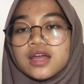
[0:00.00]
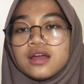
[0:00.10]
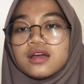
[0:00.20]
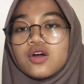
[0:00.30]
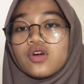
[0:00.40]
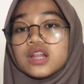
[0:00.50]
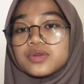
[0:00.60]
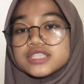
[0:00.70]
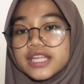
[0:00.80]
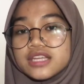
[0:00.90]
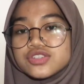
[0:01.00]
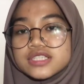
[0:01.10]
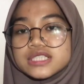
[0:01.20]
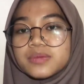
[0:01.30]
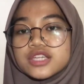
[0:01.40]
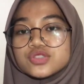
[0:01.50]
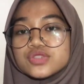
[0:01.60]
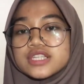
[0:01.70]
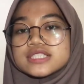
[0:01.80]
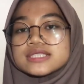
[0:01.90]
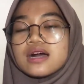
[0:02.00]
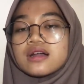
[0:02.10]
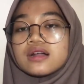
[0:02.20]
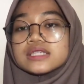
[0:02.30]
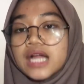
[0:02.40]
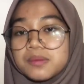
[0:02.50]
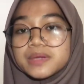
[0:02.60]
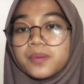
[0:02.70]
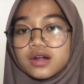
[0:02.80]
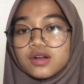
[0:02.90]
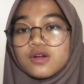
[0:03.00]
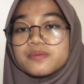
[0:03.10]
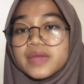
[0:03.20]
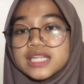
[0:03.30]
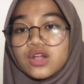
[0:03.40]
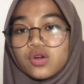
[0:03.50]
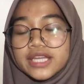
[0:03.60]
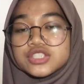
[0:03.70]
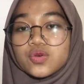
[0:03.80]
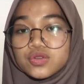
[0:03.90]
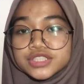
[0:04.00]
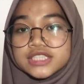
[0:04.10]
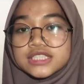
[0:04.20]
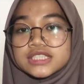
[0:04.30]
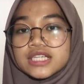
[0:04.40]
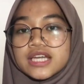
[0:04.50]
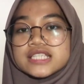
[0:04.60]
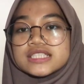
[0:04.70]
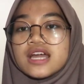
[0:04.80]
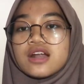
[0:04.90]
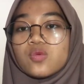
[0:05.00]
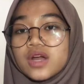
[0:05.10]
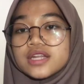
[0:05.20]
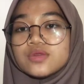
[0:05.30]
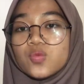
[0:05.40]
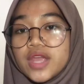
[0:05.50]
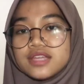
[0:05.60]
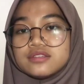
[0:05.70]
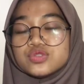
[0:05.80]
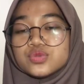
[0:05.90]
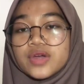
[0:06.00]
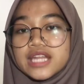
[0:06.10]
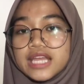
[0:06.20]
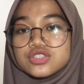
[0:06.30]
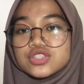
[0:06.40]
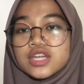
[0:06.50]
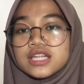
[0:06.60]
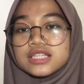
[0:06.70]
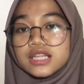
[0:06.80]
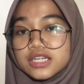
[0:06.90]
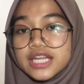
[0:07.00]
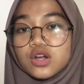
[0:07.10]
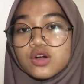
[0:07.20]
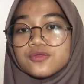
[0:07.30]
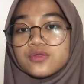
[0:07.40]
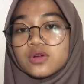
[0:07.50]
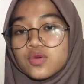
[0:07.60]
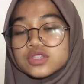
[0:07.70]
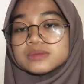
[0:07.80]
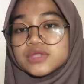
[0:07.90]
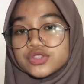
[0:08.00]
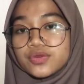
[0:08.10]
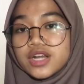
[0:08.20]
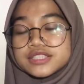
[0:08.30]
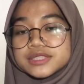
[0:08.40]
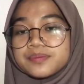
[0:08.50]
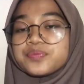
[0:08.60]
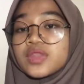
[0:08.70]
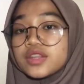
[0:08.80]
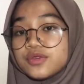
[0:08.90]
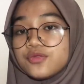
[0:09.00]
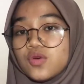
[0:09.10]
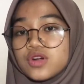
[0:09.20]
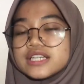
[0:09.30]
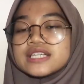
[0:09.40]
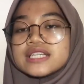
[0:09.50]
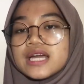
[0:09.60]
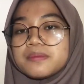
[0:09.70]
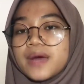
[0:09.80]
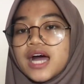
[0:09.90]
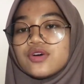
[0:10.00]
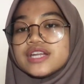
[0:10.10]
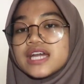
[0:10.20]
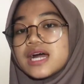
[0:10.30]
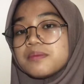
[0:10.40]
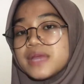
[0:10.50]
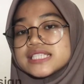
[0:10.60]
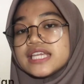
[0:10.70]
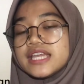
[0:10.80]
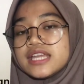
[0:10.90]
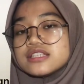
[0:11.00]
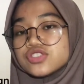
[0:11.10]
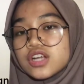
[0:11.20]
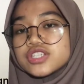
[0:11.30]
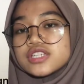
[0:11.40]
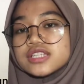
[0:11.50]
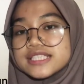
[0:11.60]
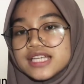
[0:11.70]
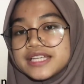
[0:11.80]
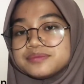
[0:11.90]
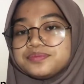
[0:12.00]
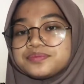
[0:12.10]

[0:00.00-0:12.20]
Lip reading: Oral presentations by students are a common part of many college courses, as they are one way to enhance the learning of course materials. The fourth, about basic instructional design.